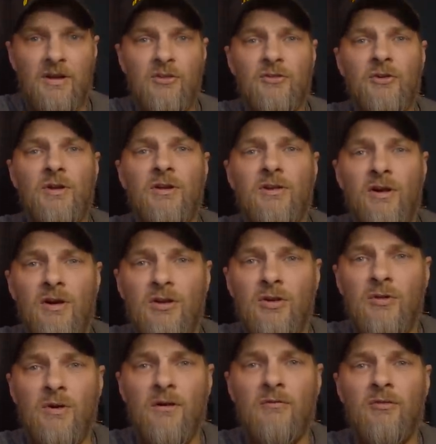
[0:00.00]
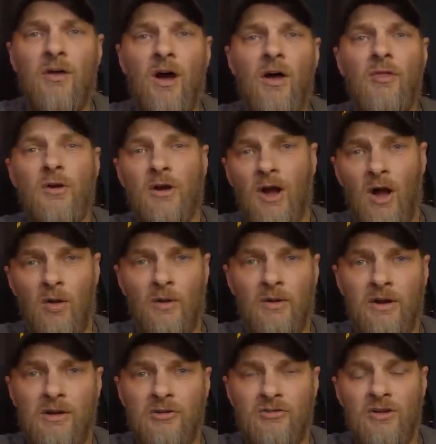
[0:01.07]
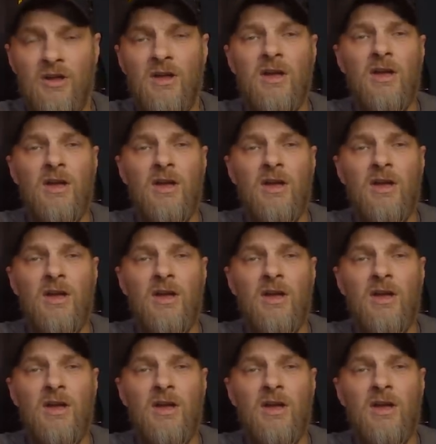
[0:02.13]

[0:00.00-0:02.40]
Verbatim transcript: it's going to tell you if the other colonies